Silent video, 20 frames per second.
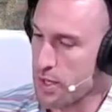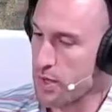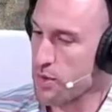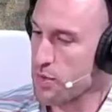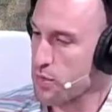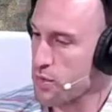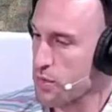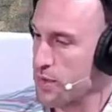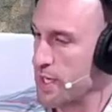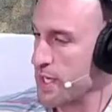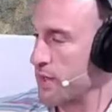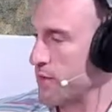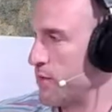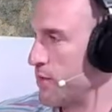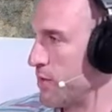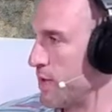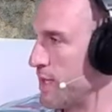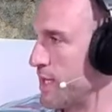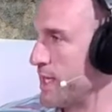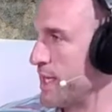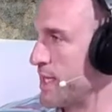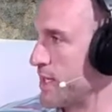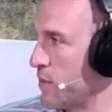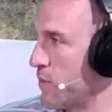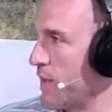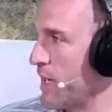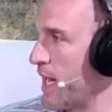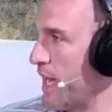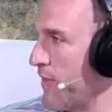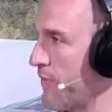oh, cool, and they go do it, and then they
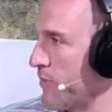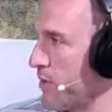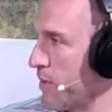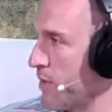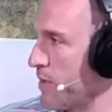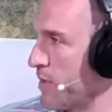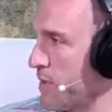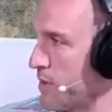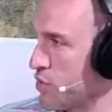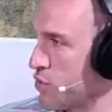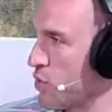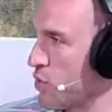quit after a